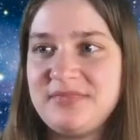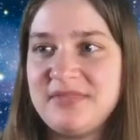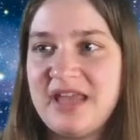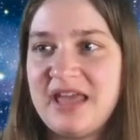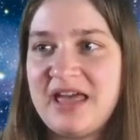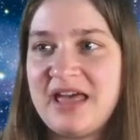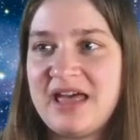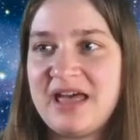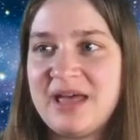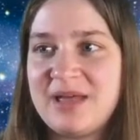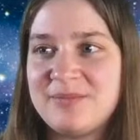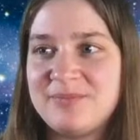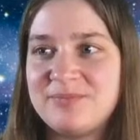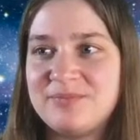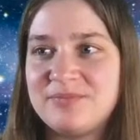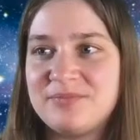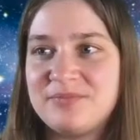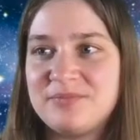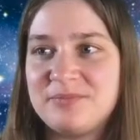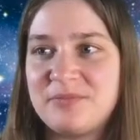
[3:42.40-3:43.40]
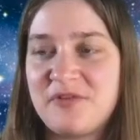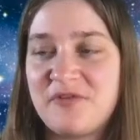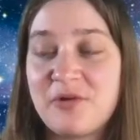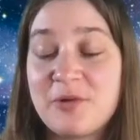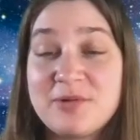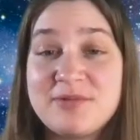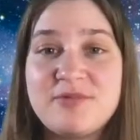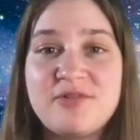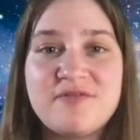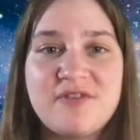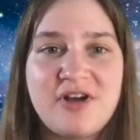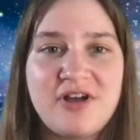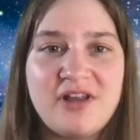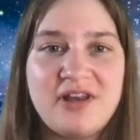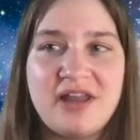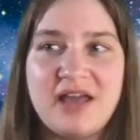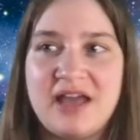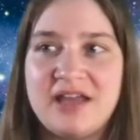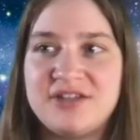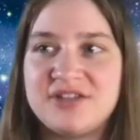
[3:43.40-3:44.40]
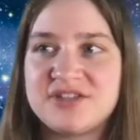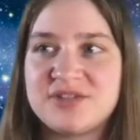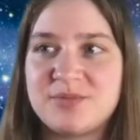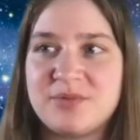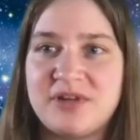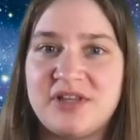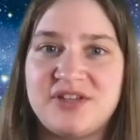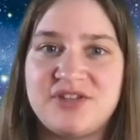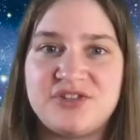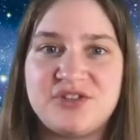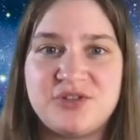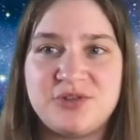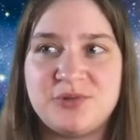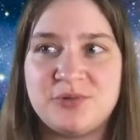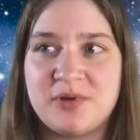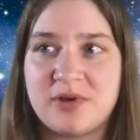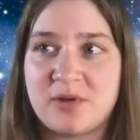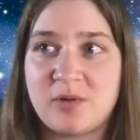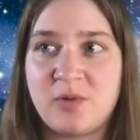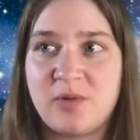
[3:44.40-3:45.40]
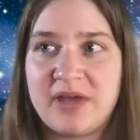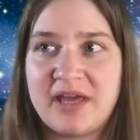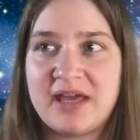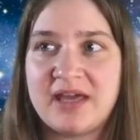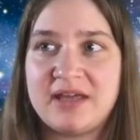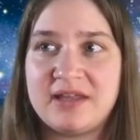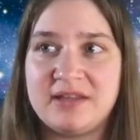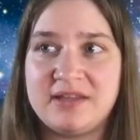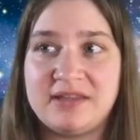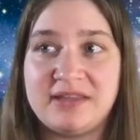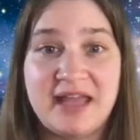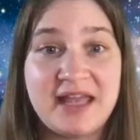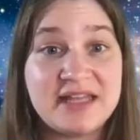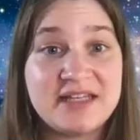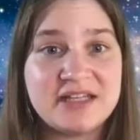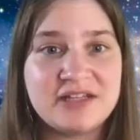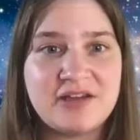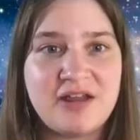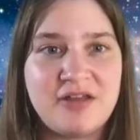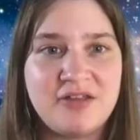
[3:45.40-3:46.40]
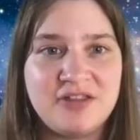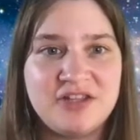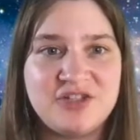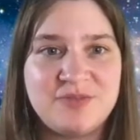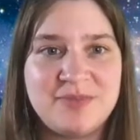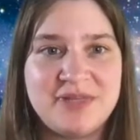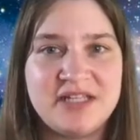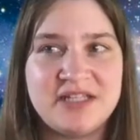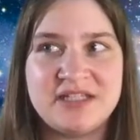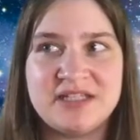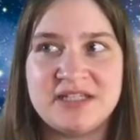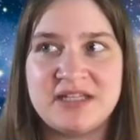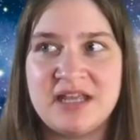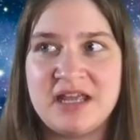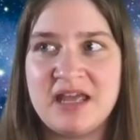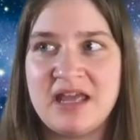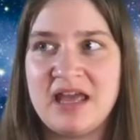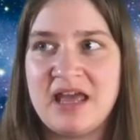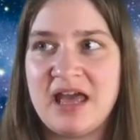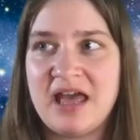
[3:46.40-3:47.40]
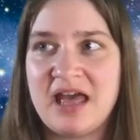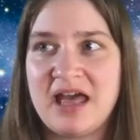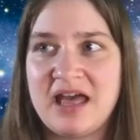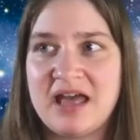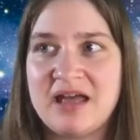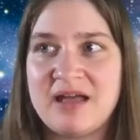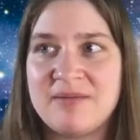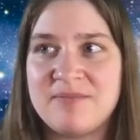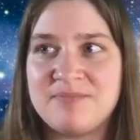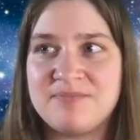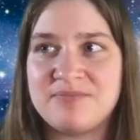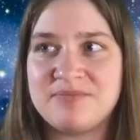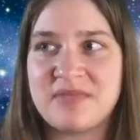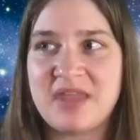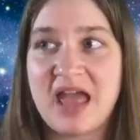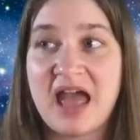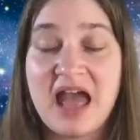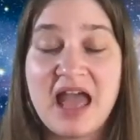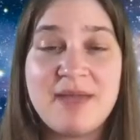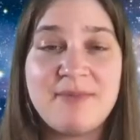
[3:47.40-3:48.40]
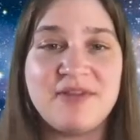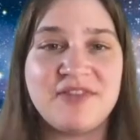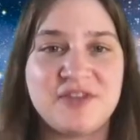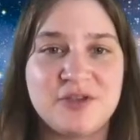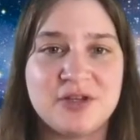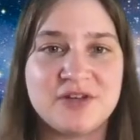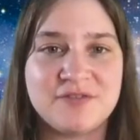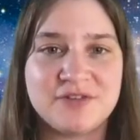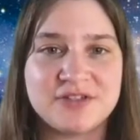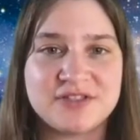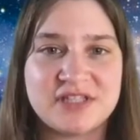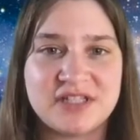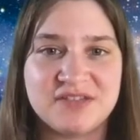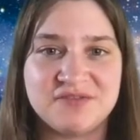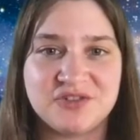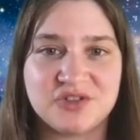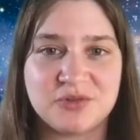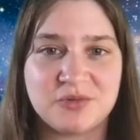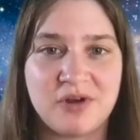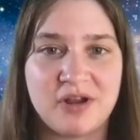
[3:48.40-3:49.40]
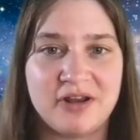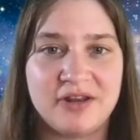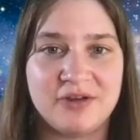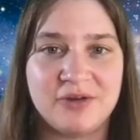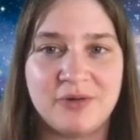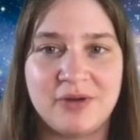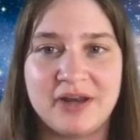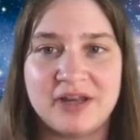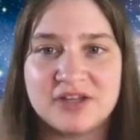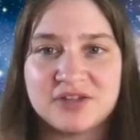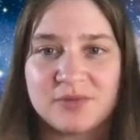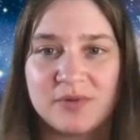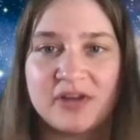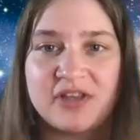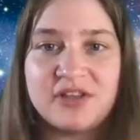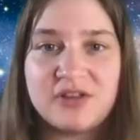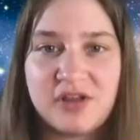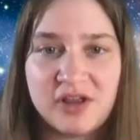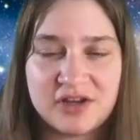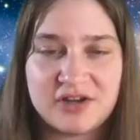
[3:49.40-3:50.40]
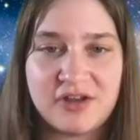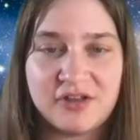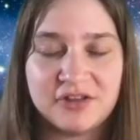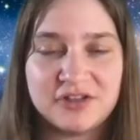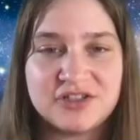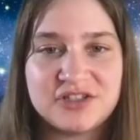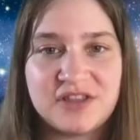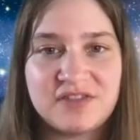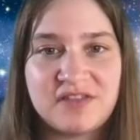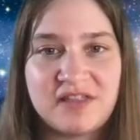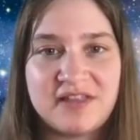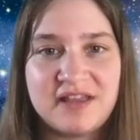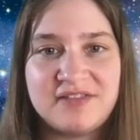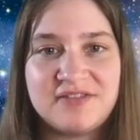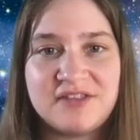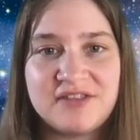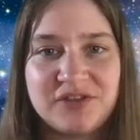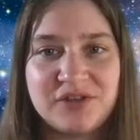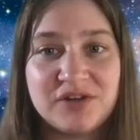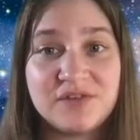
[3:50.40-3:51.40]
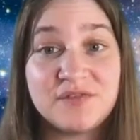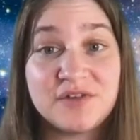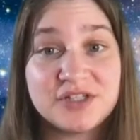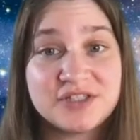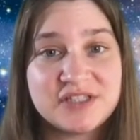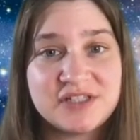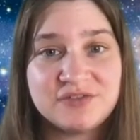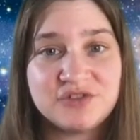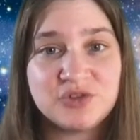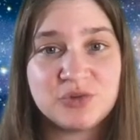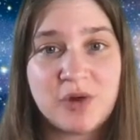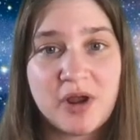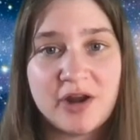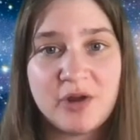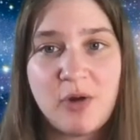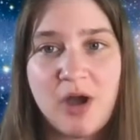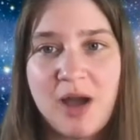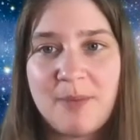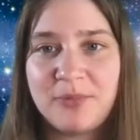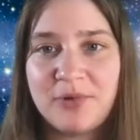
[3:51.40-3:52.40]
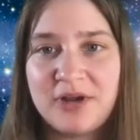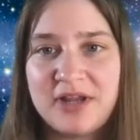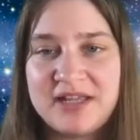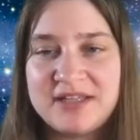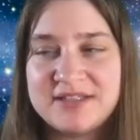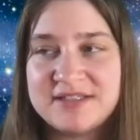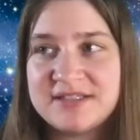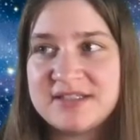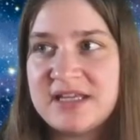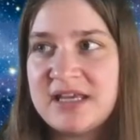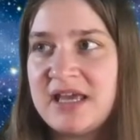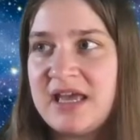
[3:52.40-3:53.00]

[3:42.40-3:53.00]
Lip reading: Before we move on, I just want to do a quick land acknowledgement. I'm at the University of Toronto, and I just want to acknowledge that the land that the University of Toronto operates